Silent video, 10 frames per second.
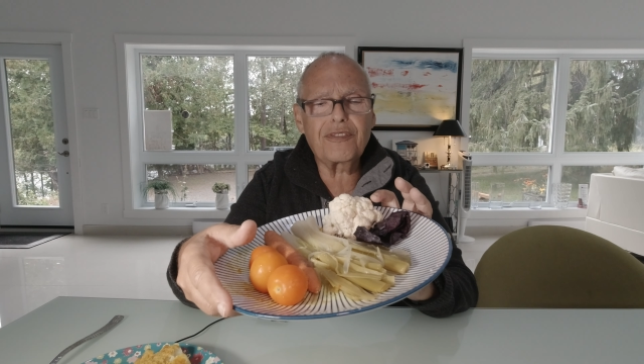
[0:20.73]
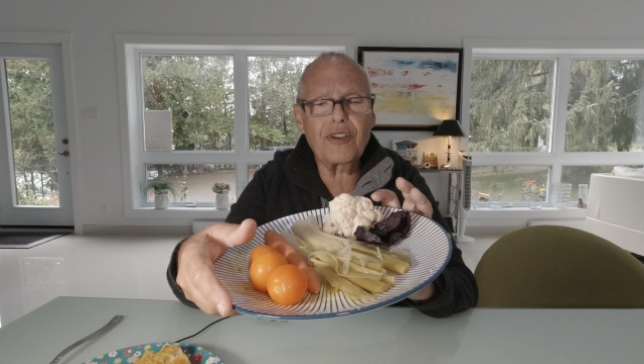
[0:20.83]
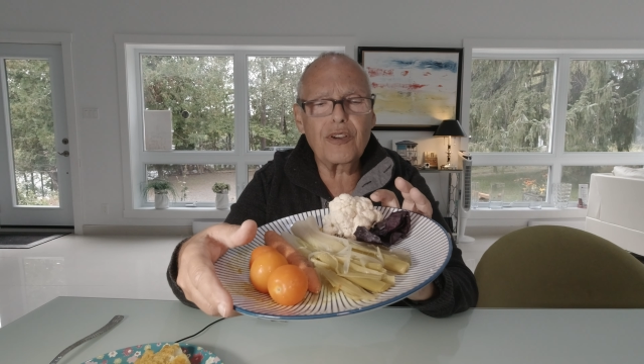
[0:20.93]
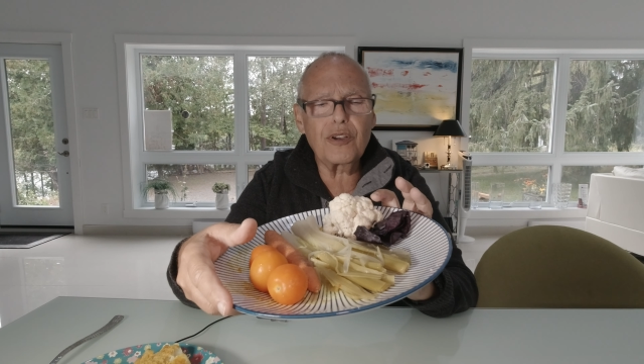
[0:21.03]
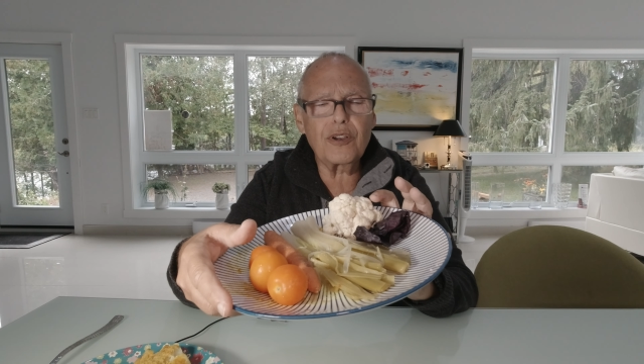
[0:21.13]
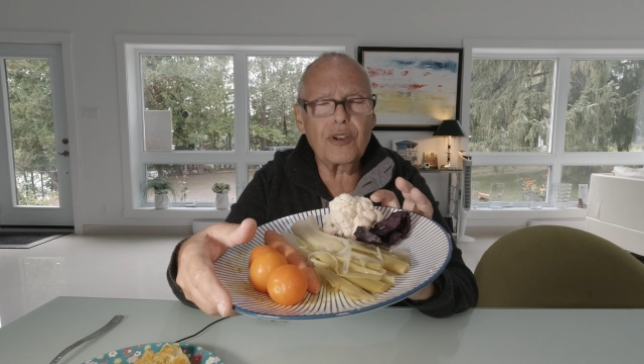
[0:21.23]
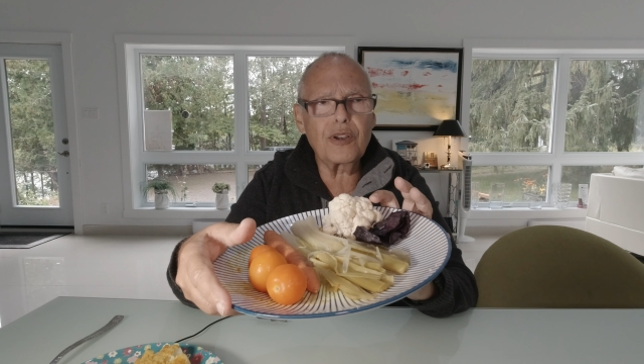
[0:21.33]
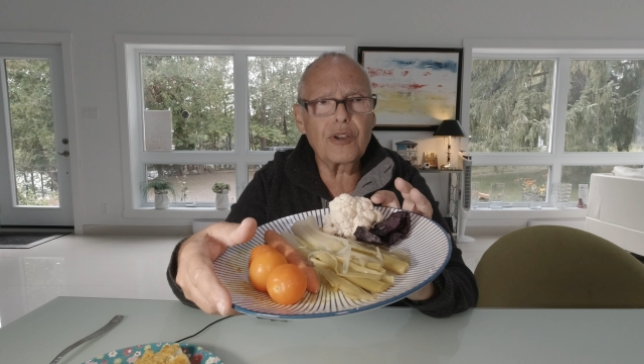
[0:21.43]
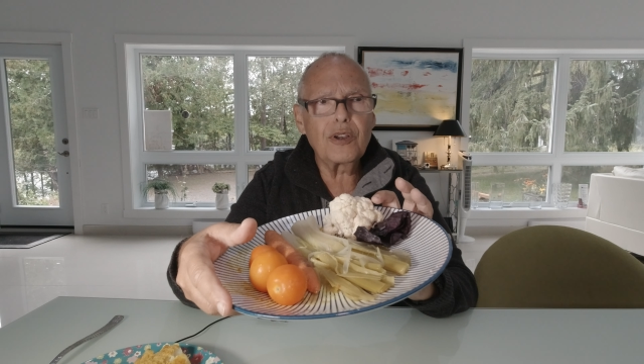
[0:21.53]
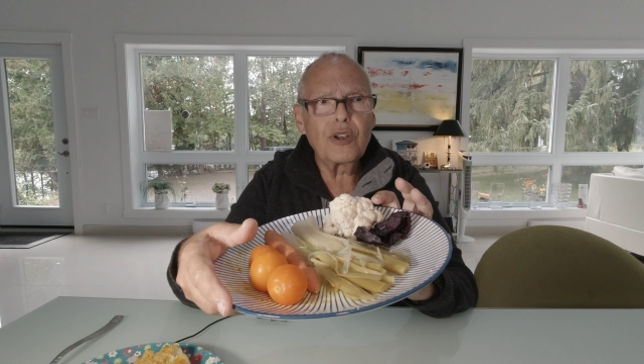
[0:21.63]

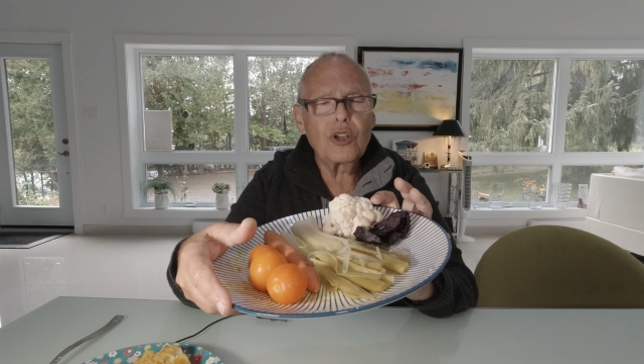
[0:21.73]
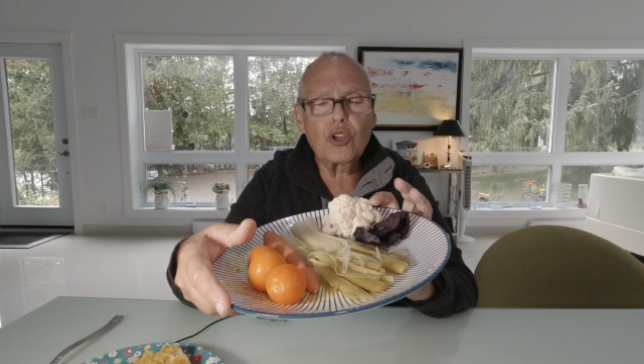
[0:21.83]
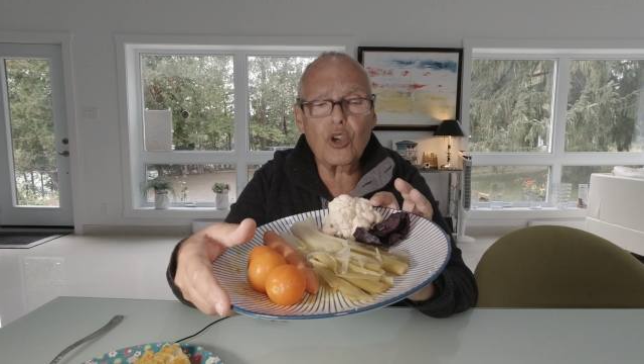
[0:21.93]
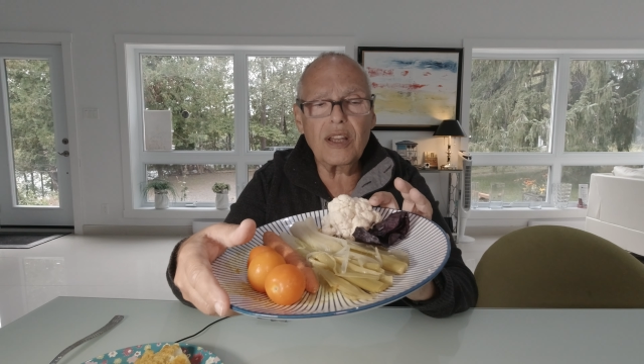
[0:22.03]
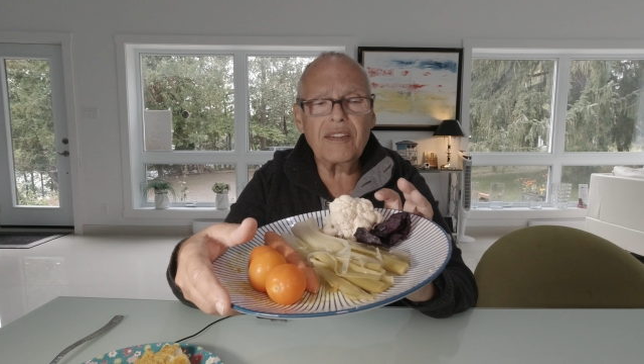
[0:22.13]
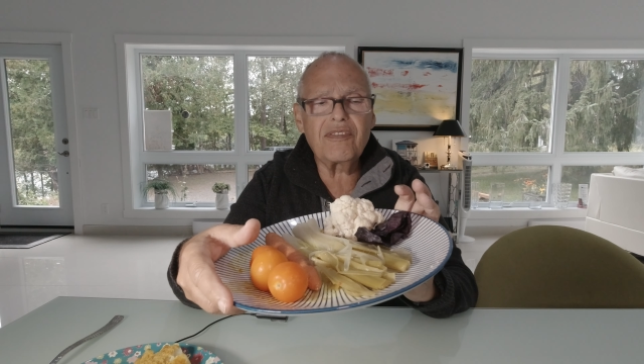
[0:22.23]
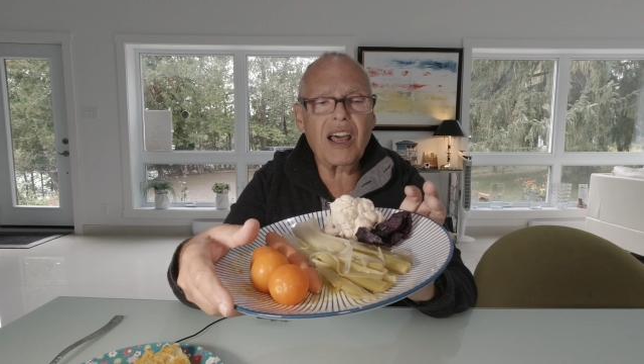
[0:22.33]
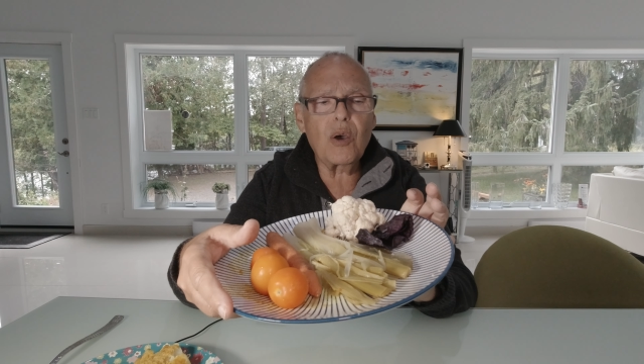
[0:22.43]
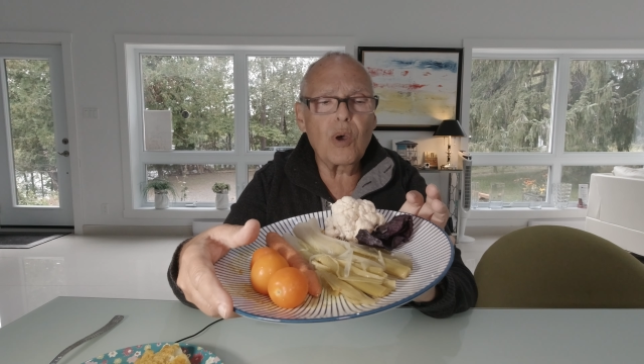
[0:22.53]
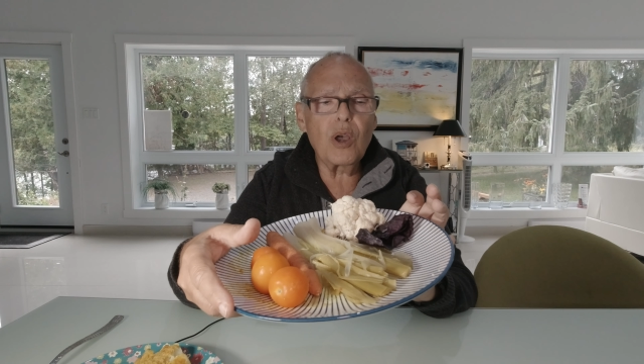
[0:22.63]
uh,
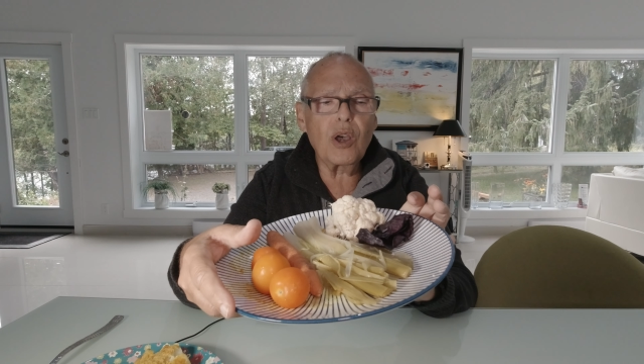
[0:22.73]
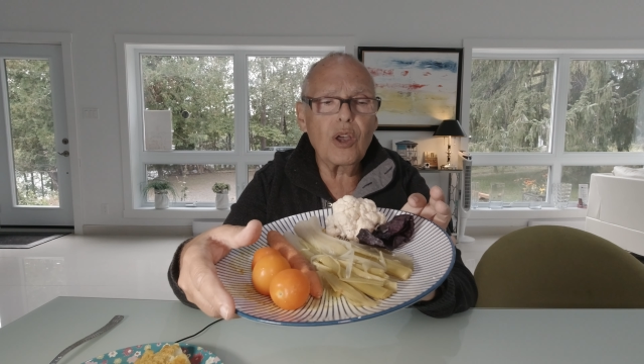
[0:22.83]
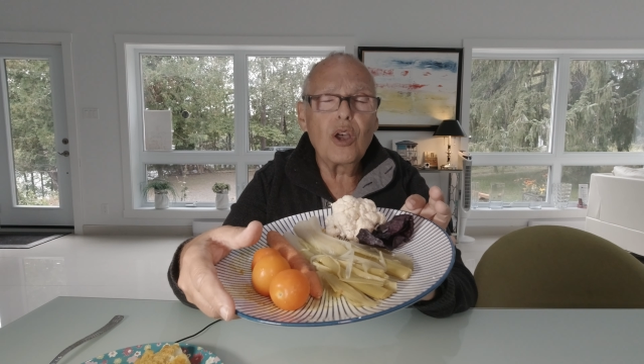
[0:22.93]
cauliflower,